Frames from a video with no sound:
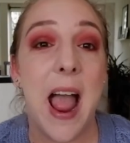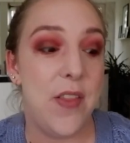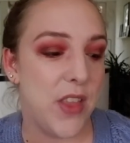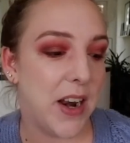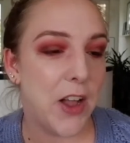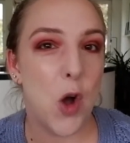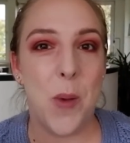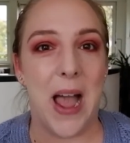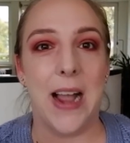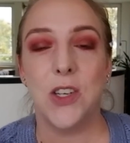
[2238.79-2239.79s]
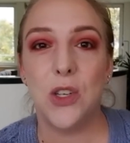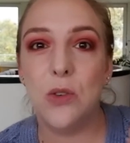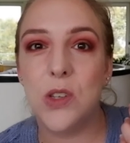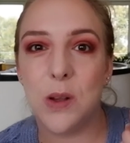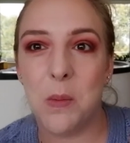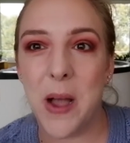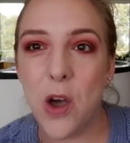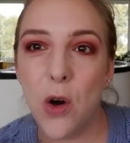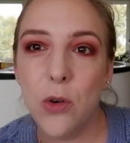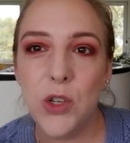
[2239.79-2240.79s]
And then I go back to some of
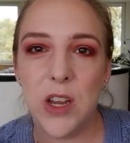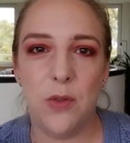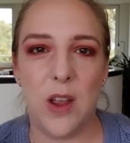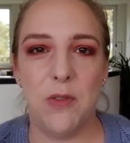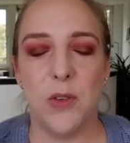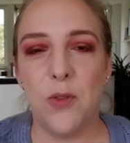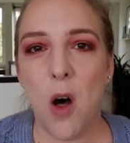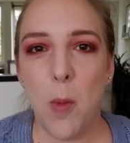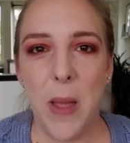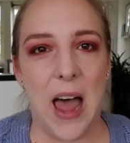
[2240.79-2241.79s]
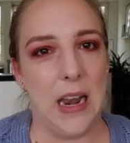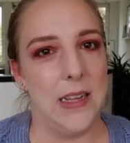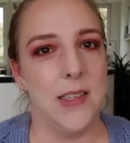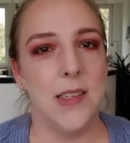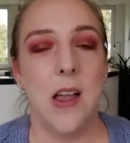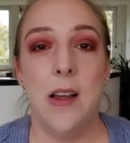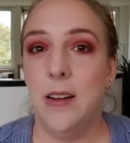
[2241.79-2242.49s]
my OG favorite fall palettes